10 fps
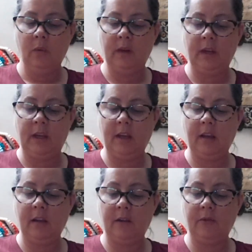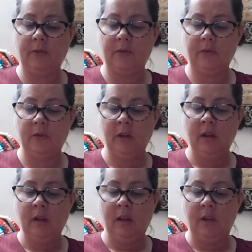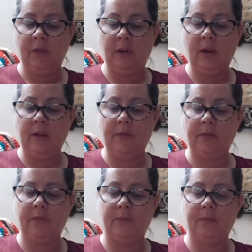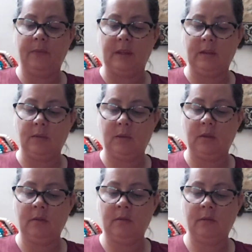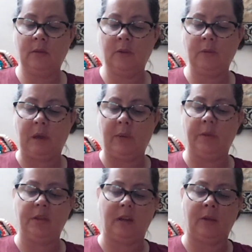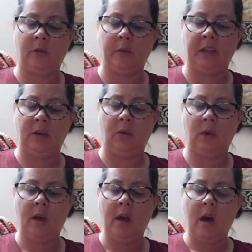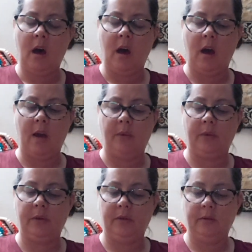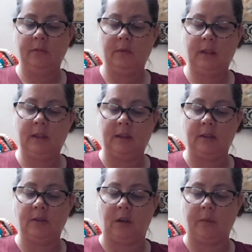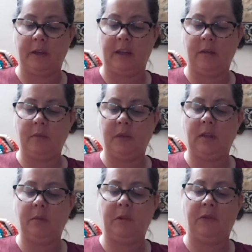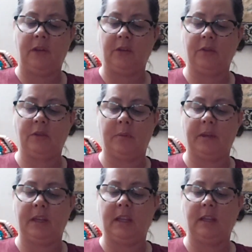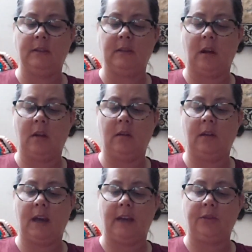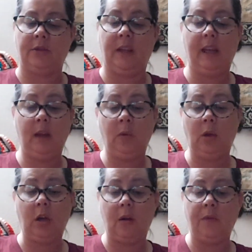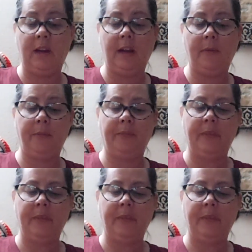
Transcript: When if I don't have this one close by, which I normally do, I will get the star blanket. But to be fair, the star blanket is not actually getting worked on right now,